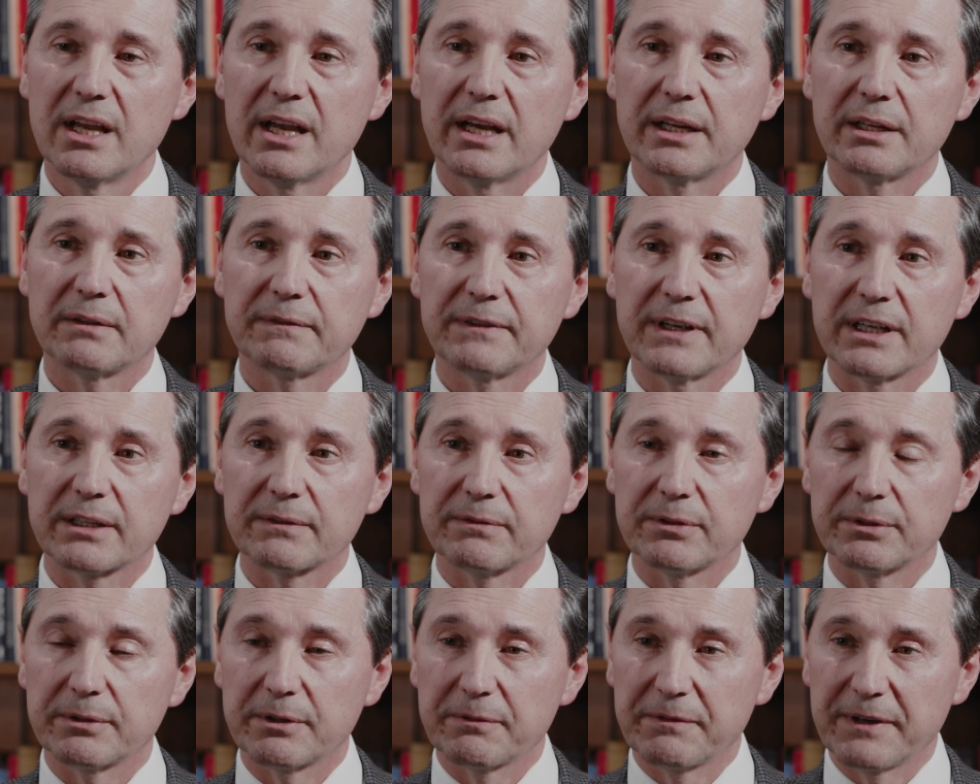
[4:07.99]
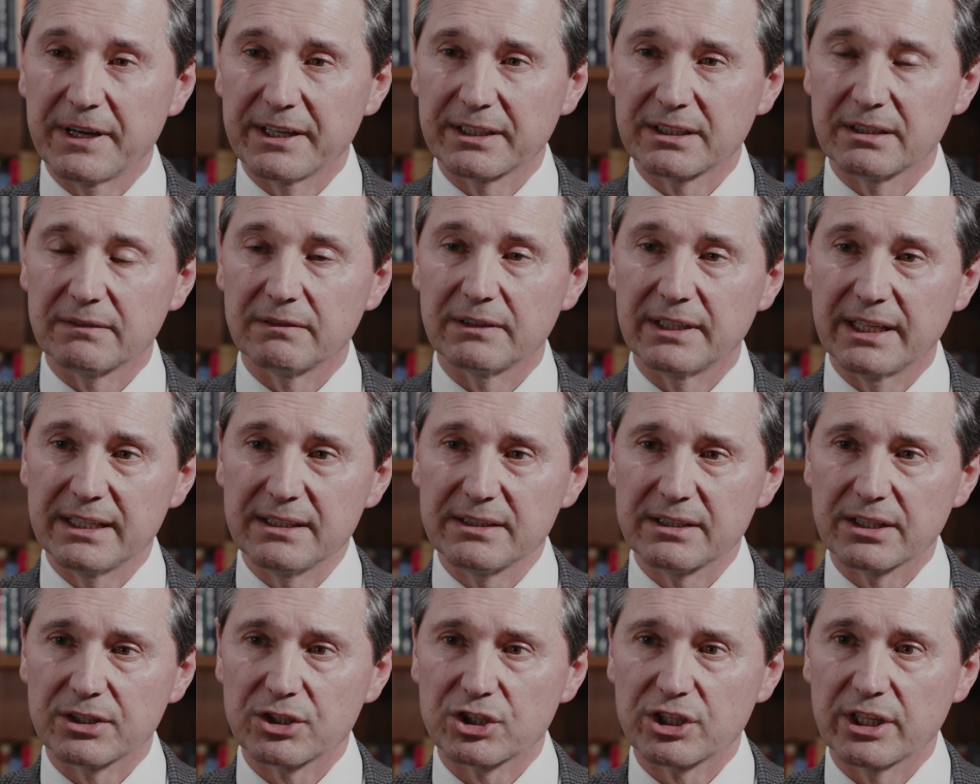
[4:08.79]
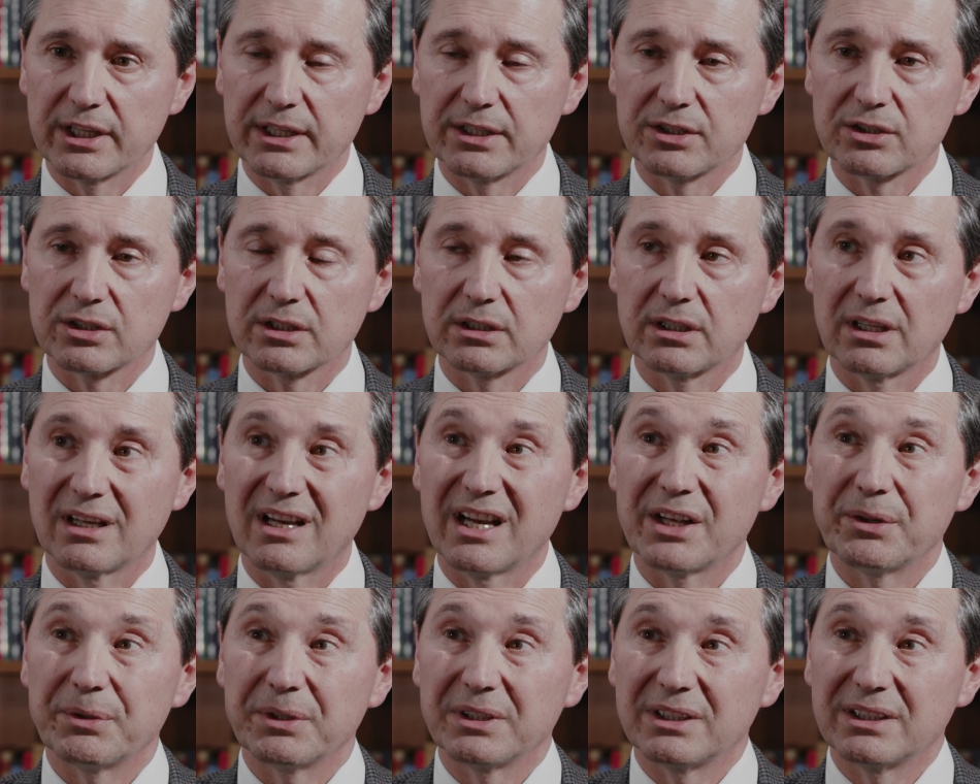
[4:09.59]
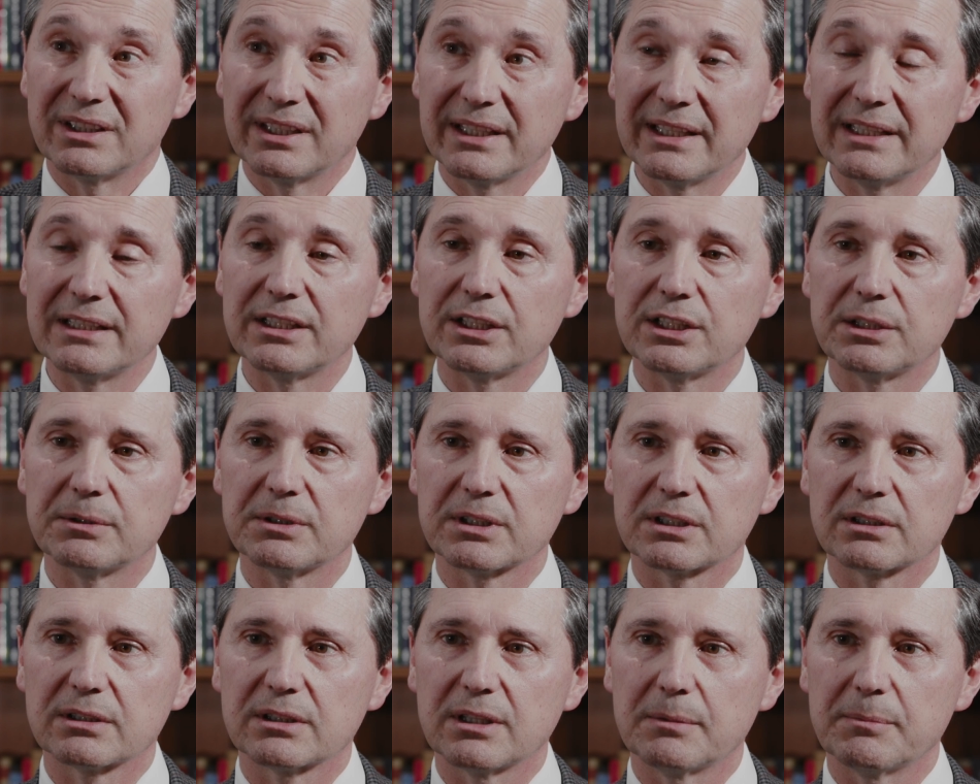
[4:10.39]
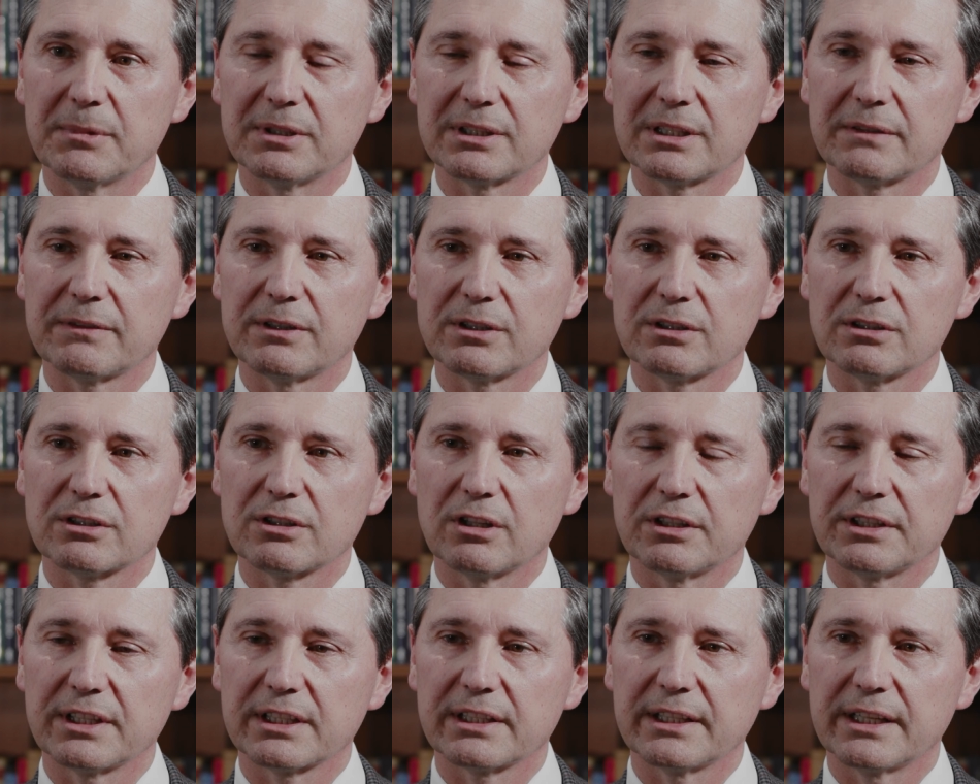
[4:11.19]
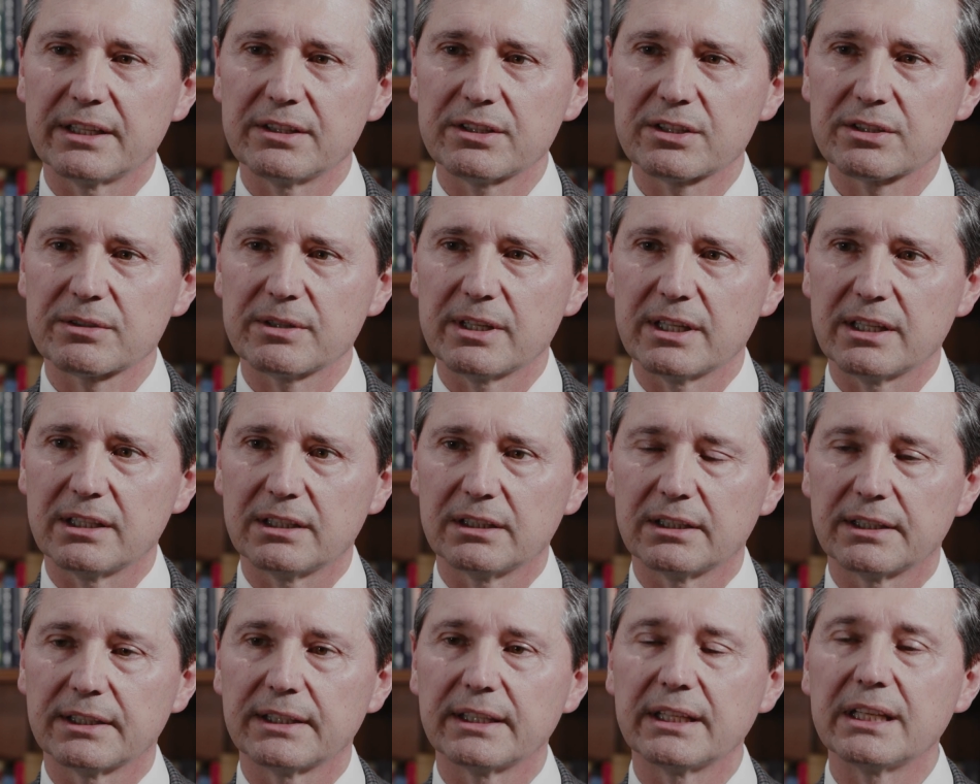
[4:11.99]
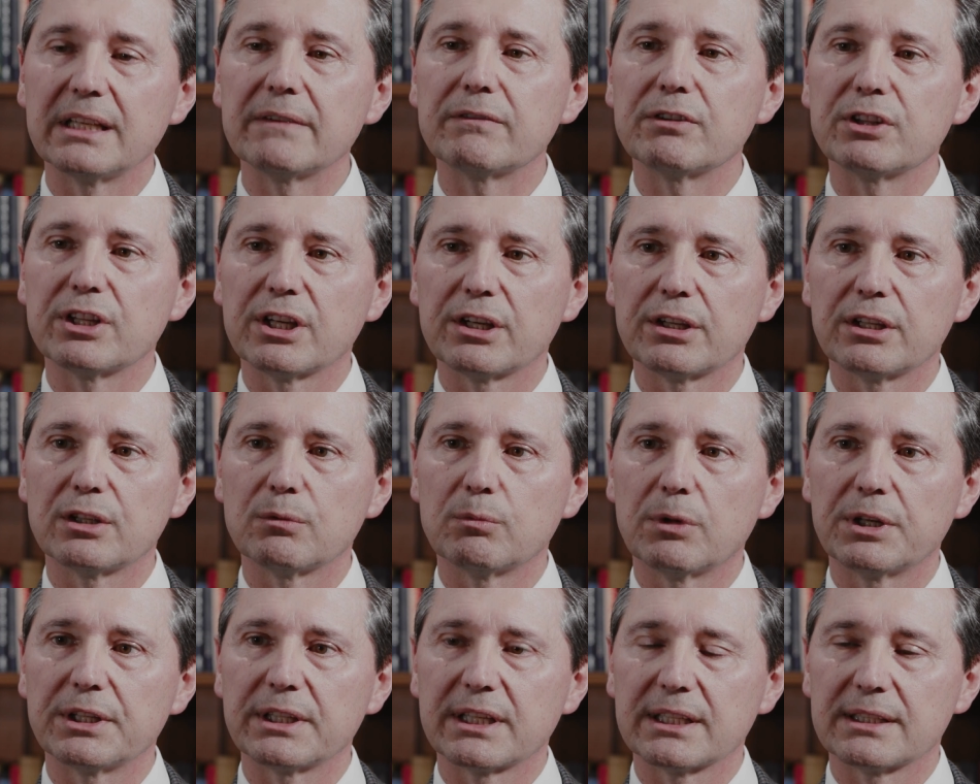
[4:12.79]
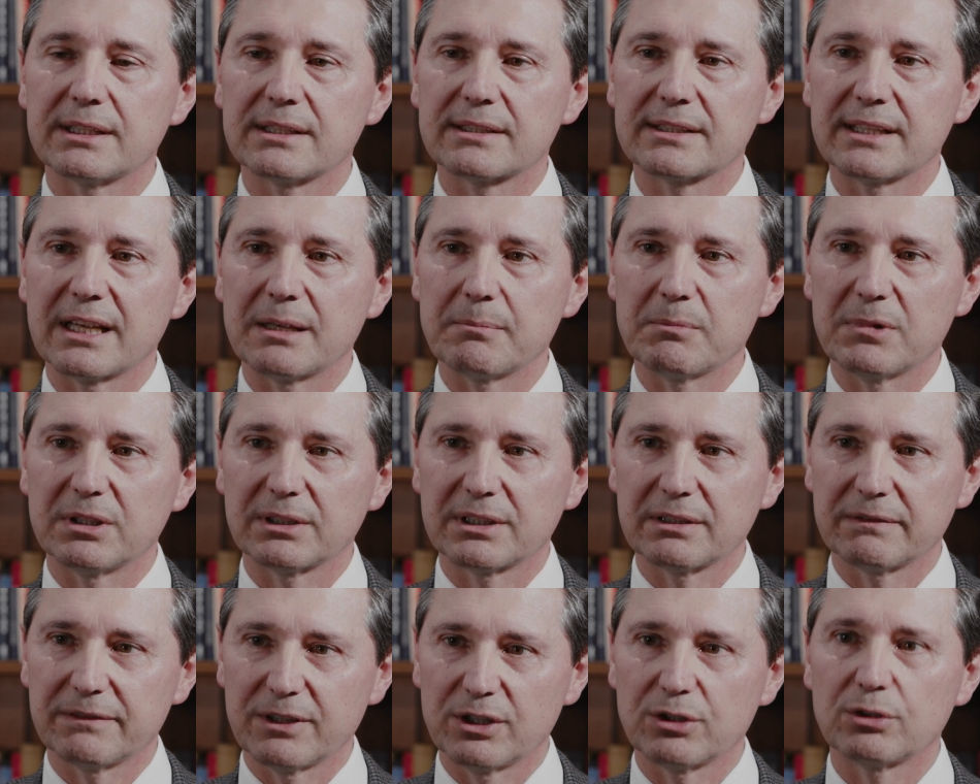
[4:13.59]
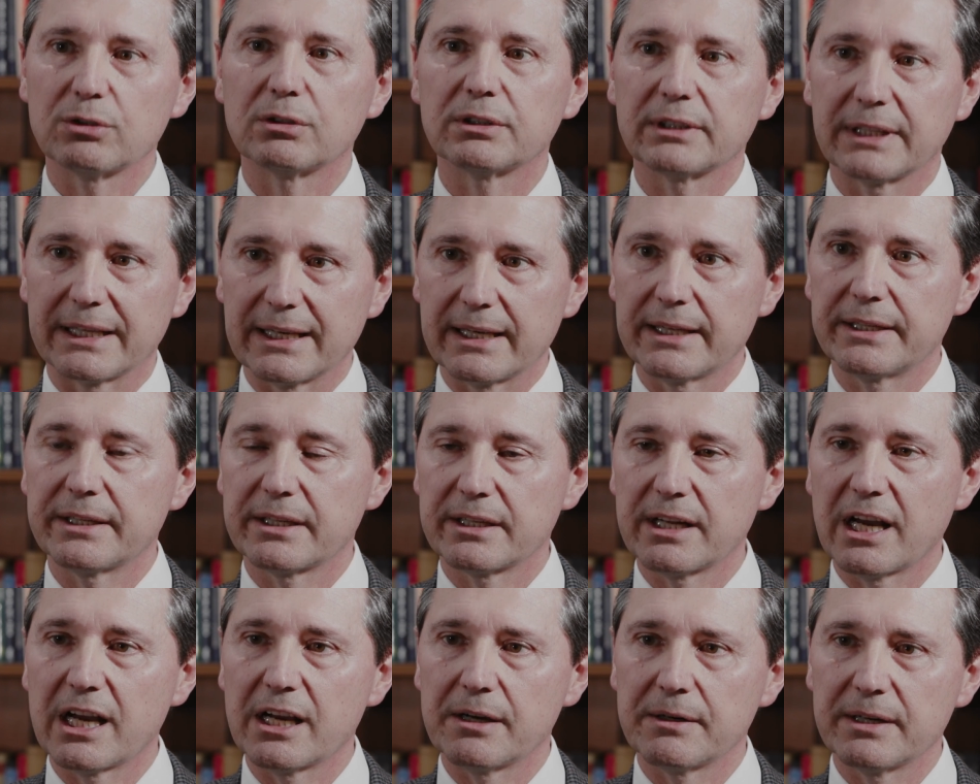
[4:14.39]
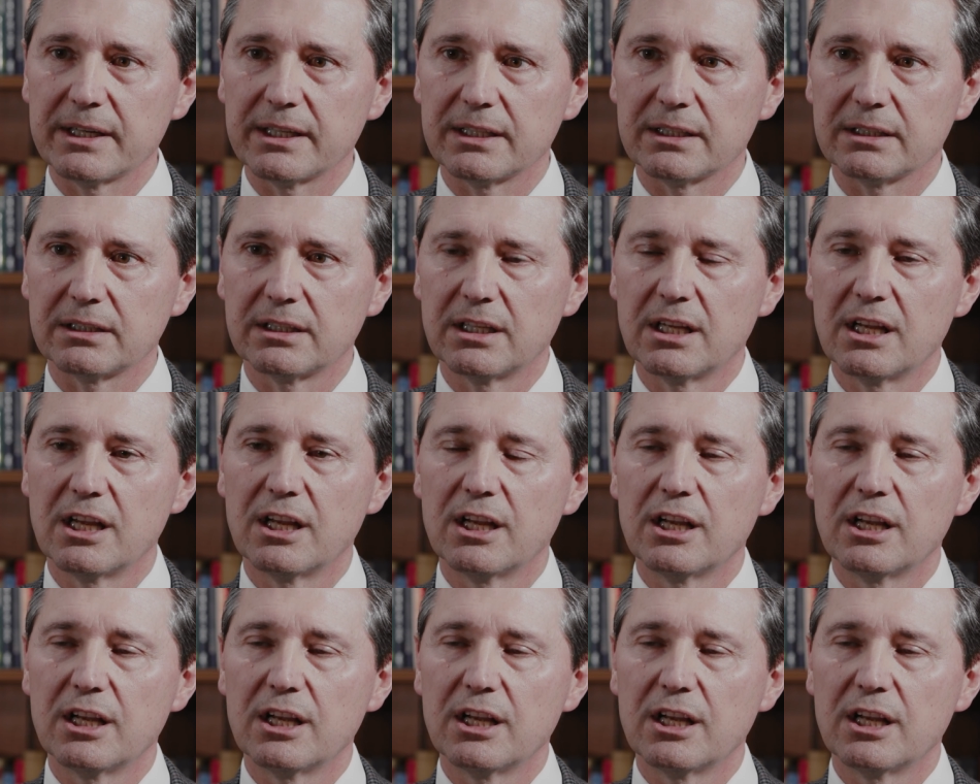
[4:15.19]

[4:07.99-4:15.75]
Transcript: And in fact, for refractive lens exchange, I routinely do a, multifocal contact lens trial, even though you won't get the same multifocal in an IOL,